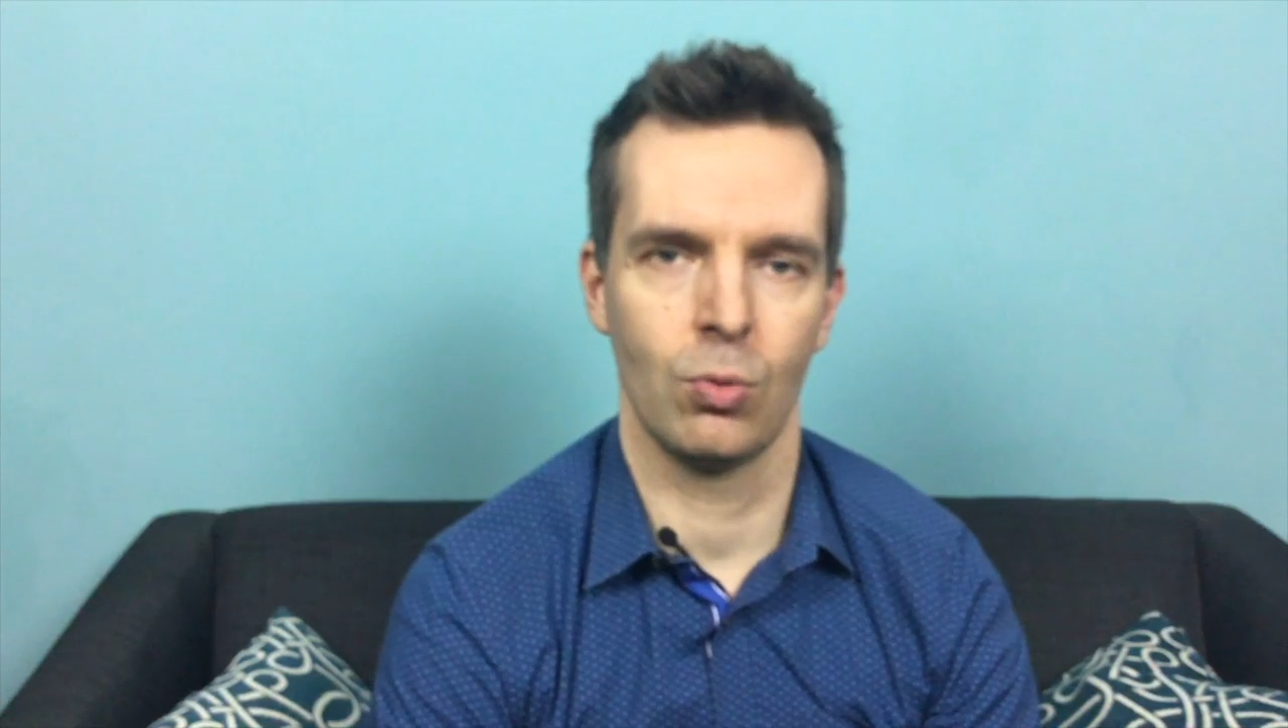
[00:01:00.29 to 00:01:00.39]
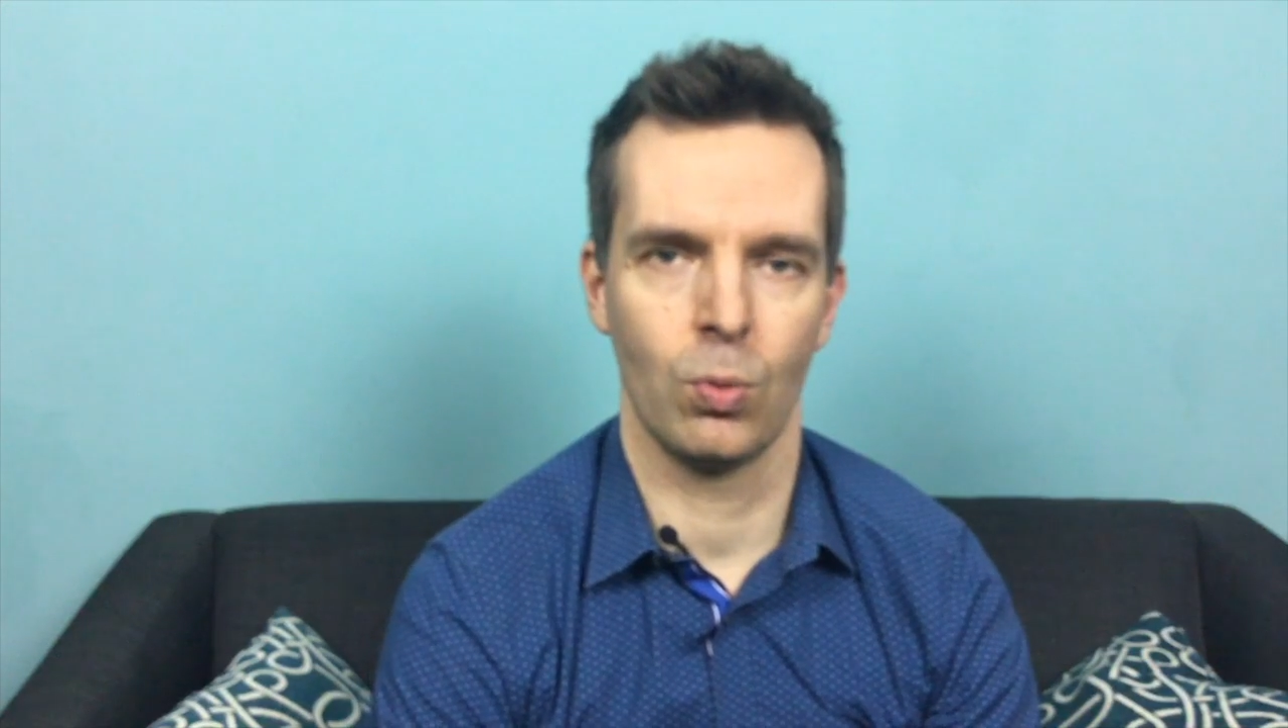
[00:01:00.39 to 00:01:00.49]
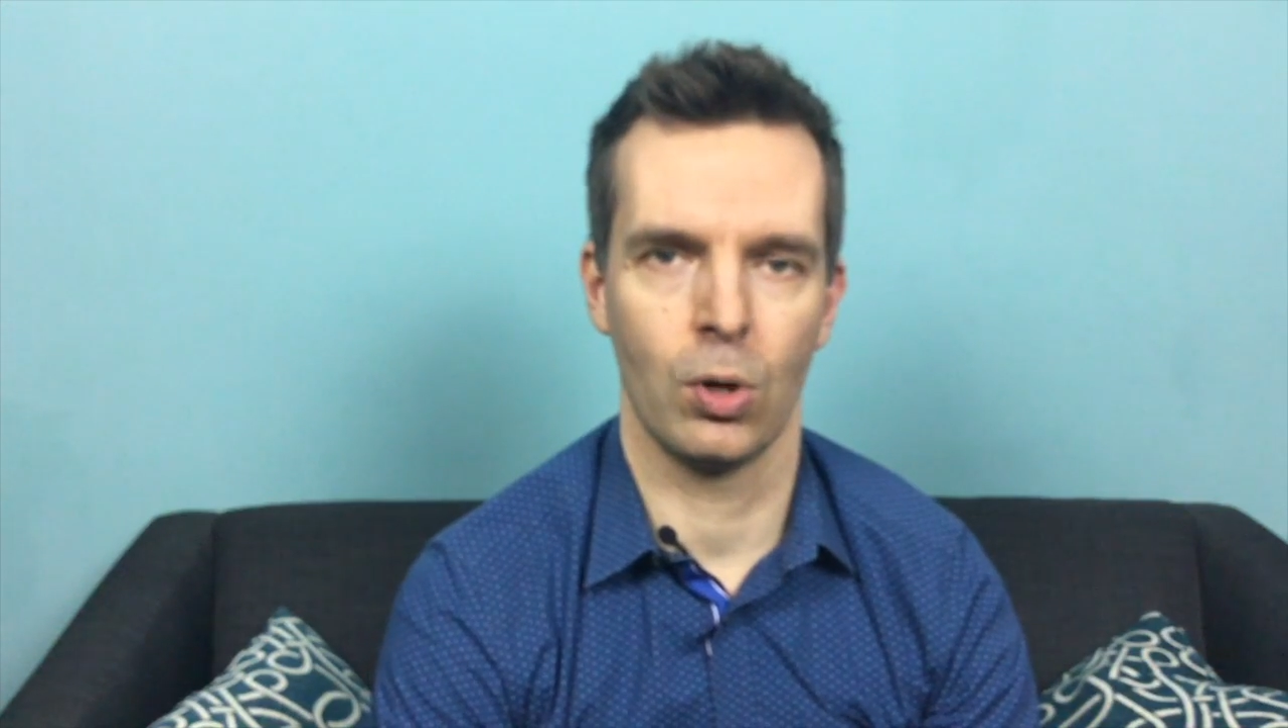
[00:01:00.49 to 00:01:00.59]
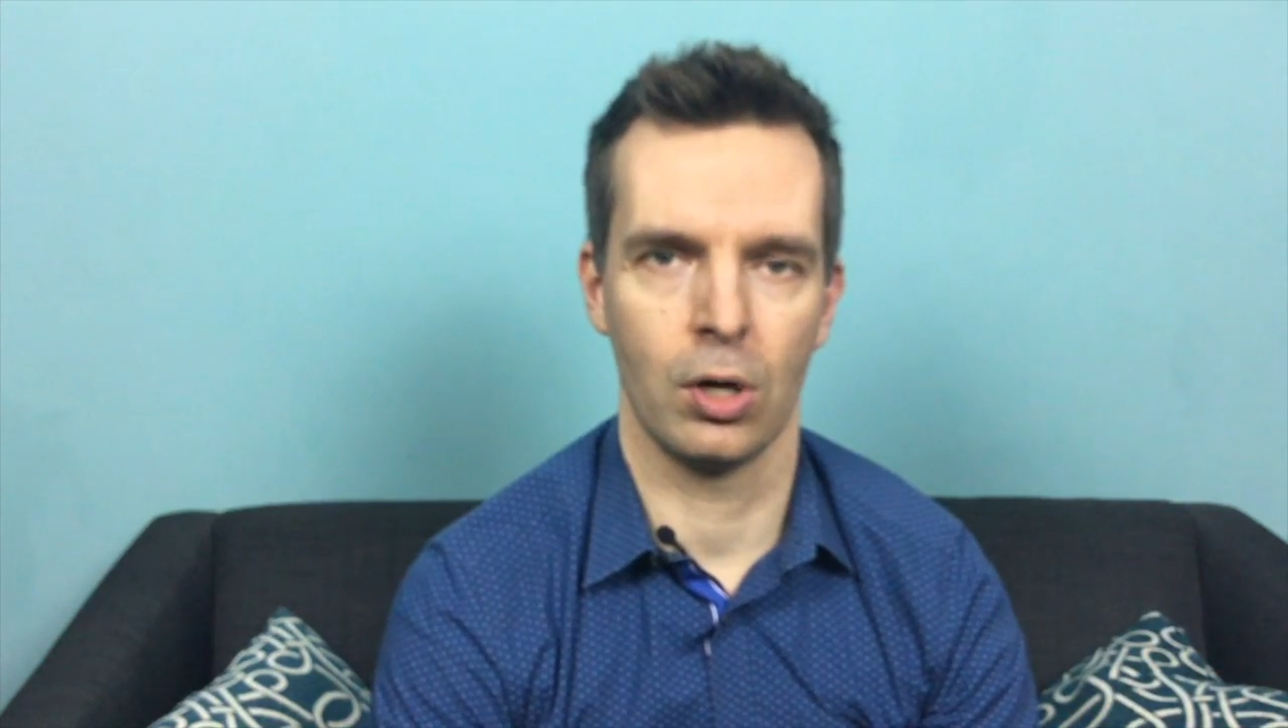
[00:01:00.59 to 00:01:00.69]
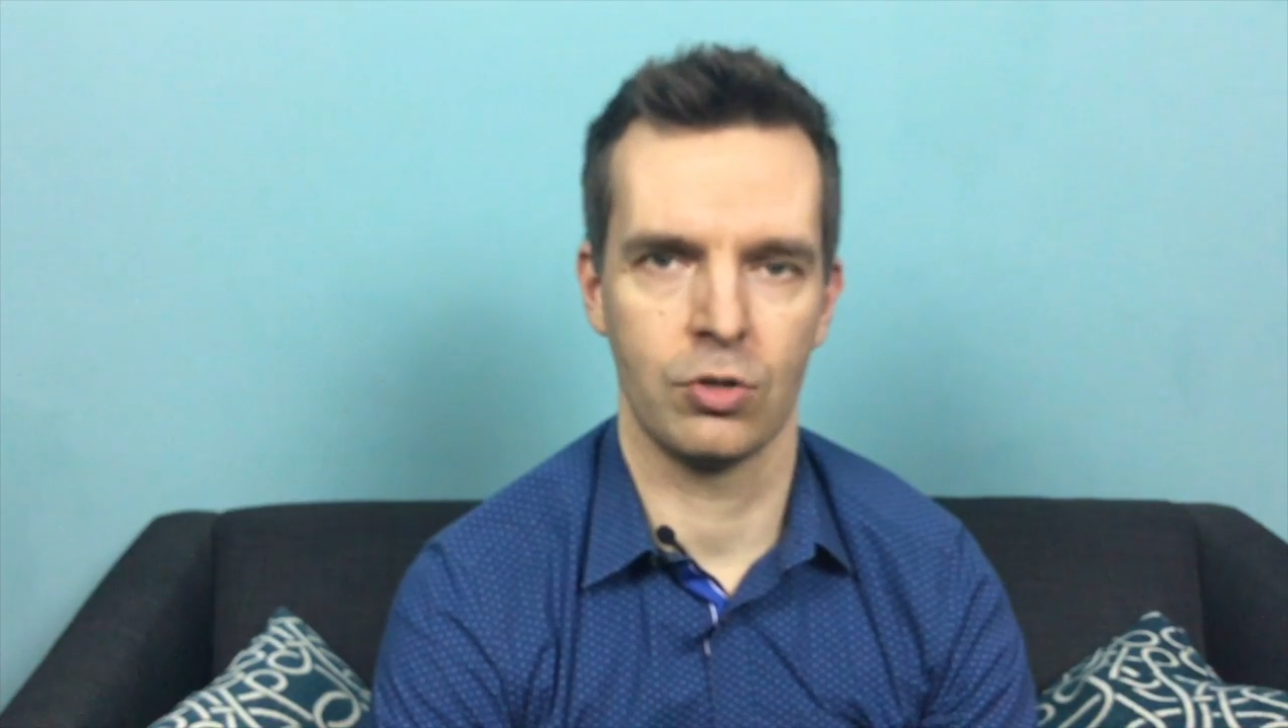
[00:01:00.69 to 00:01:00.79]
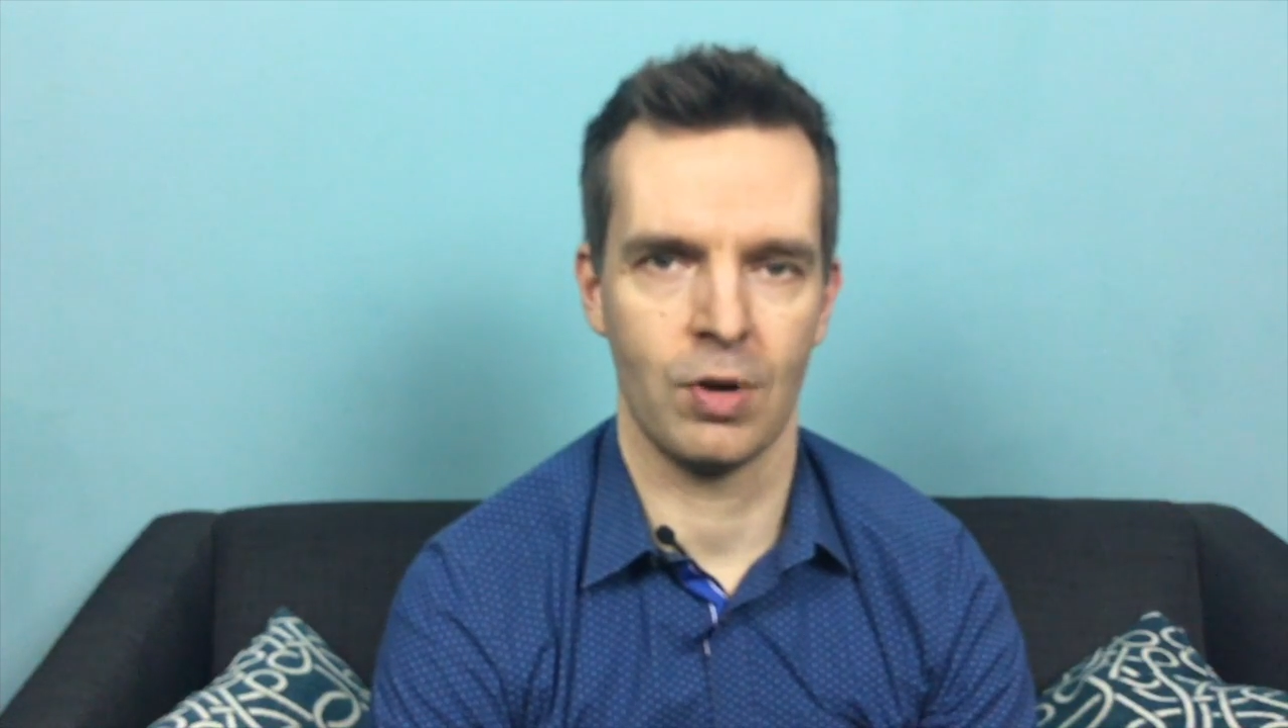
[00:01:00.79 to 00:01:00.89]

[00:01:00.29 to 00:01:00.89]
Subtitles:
who we're